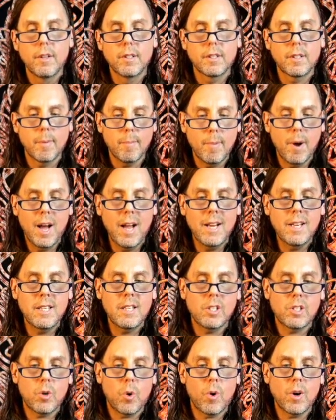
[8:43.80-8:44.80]
The mind
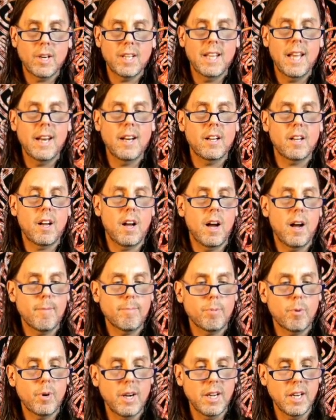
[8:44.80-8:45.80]
is an organic
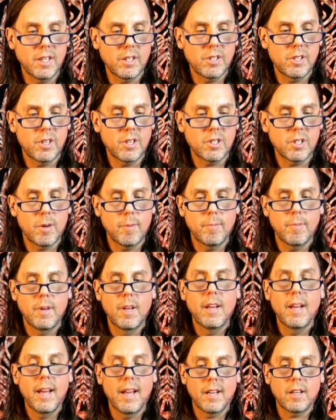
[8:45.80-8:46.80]
operating system,
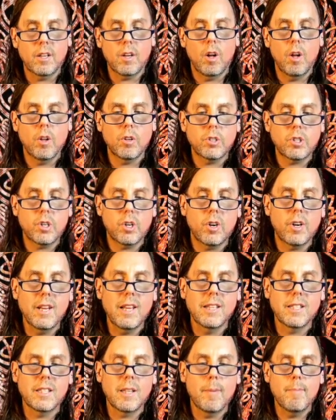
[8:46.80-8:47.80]
and culture
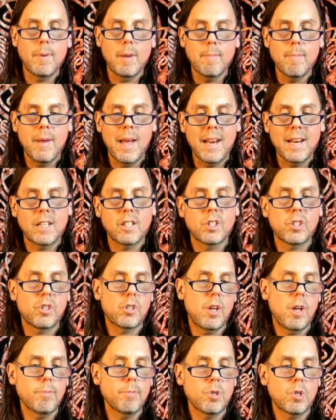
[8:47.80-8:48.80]
is the mimetic
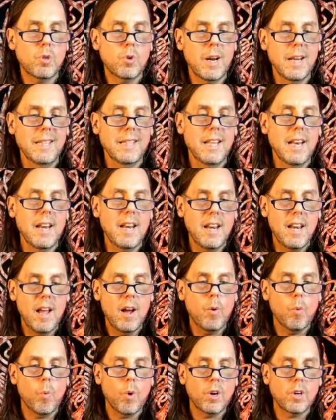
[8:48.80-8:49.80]
substrate that
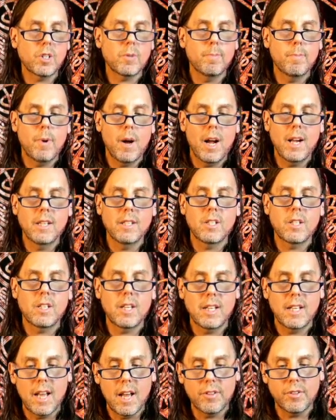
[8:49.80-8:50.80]
networks minds
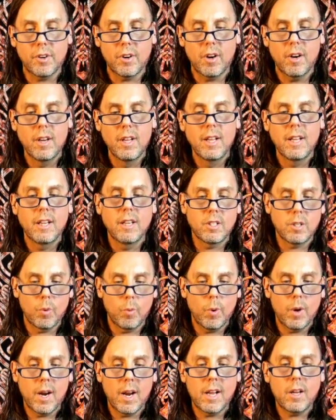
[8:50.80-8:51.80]
together into
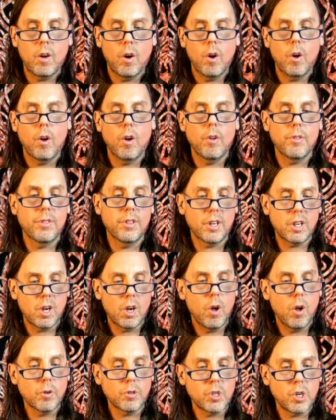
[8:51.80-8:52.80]
what I call the
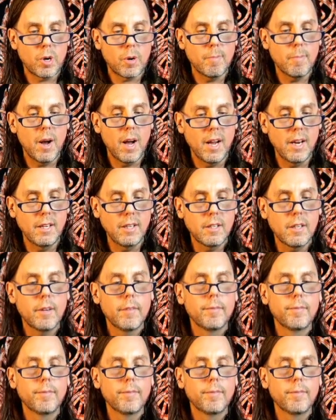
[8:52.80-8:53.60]
culture mind.